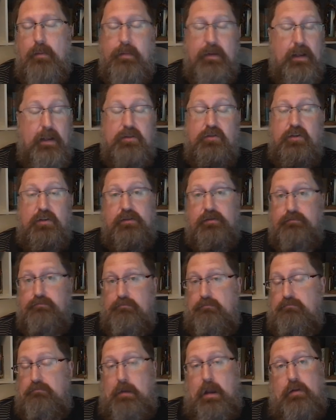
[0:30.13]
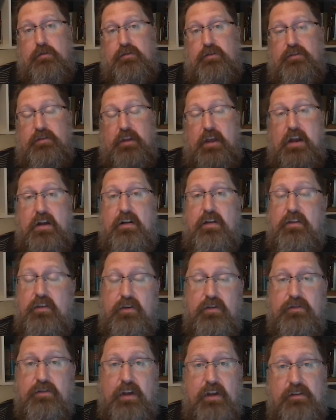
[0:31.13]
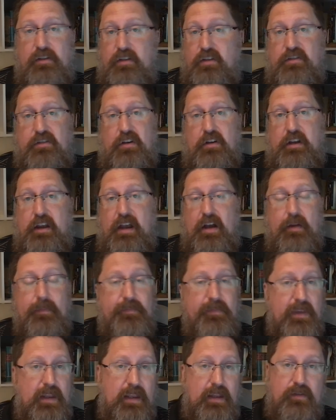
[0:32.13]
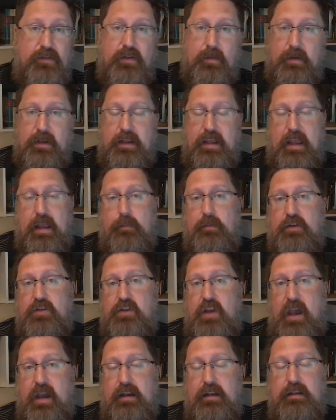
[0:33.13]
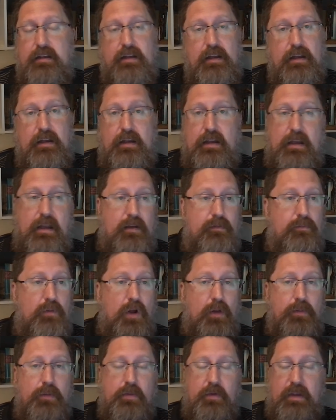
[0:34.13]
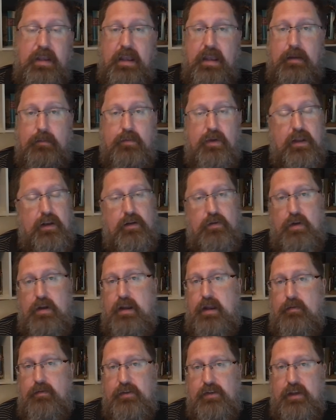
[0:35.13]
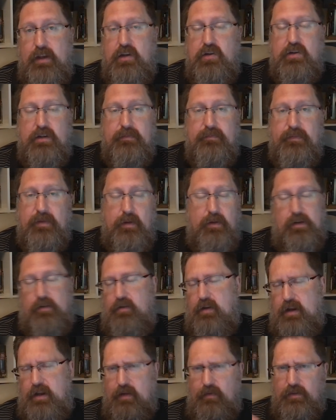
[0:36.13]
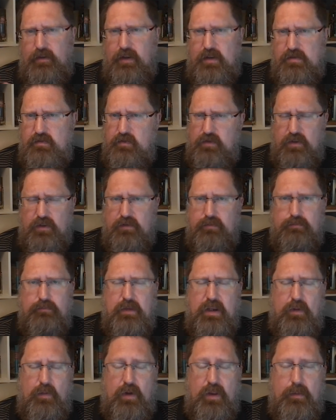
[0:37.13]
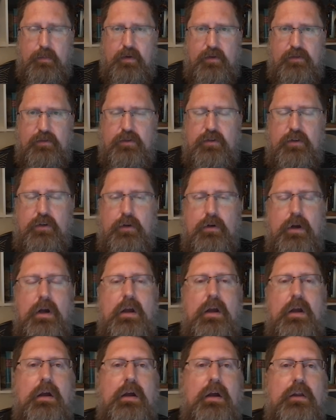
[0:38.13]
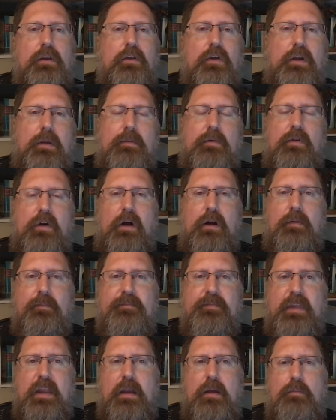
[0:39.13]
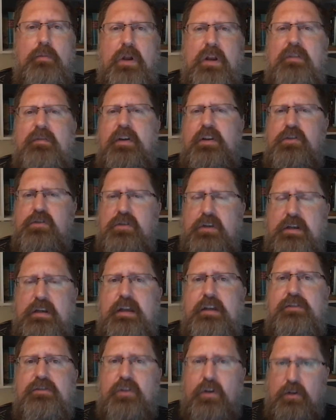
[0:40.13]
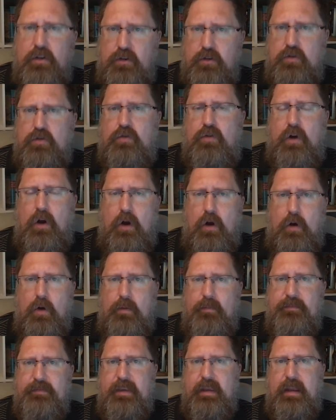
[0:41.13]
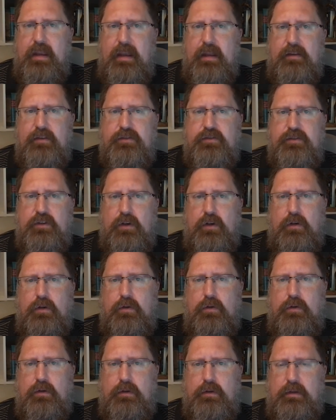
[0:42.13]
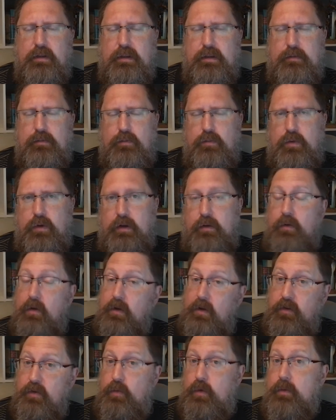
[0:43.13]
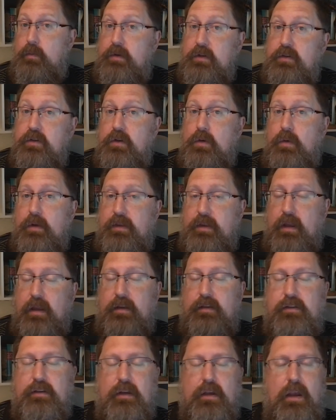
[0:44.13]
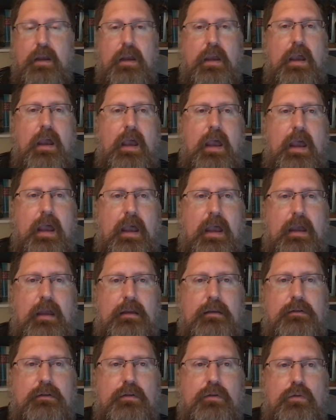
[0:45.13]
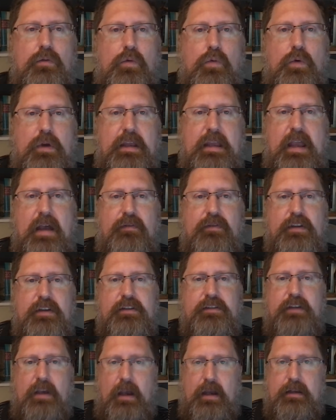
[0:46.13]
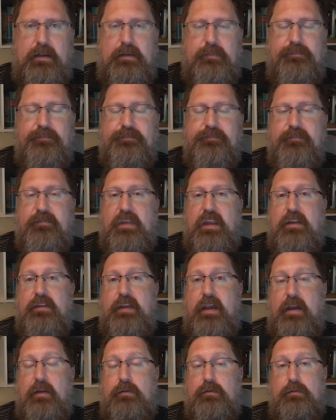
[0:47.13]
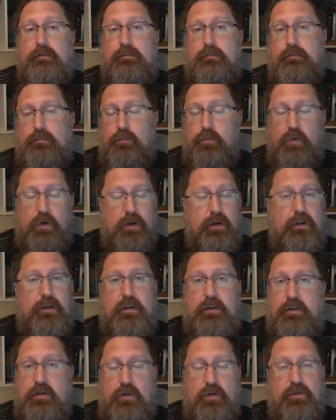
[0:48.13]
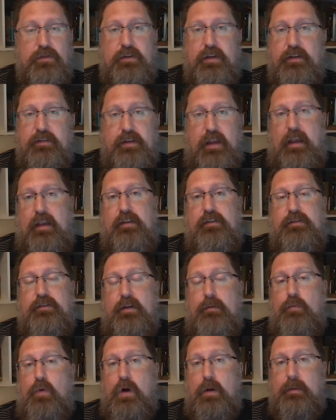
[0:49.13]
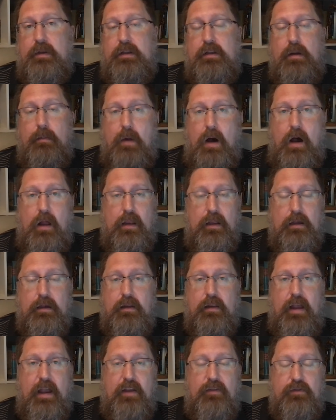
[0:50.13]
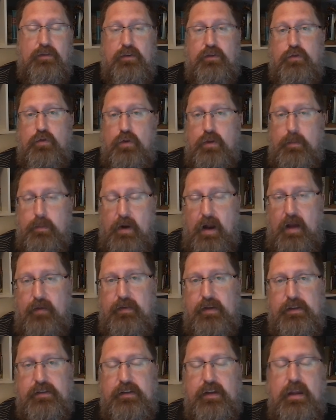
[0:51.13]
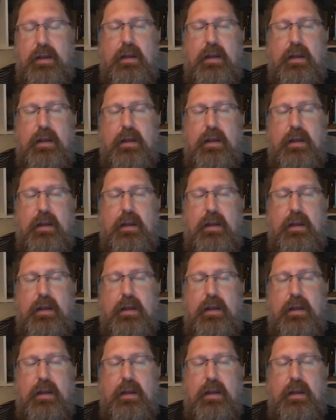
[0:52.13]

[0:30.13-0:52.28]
And I just, I was just there on Thursdays. I just hung out. If somebody came, we chatted. If multiple came, we had a great conversation. We had a great conversation with just me and one other person, too. Don't get me wrong. But eventually it started to grow. And so we're like, okay, so what do we do with this? And we have decided that we're going to use this as the Mormon Kabbalah class for the School of the Prophets.